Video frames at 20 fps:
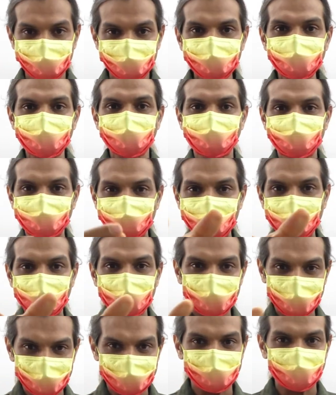it's a simple
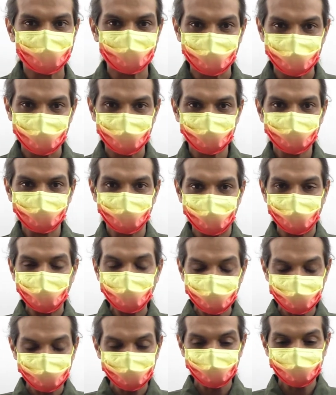example to
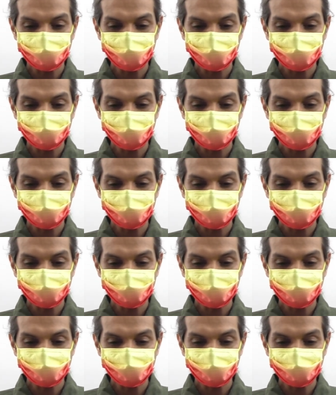relate.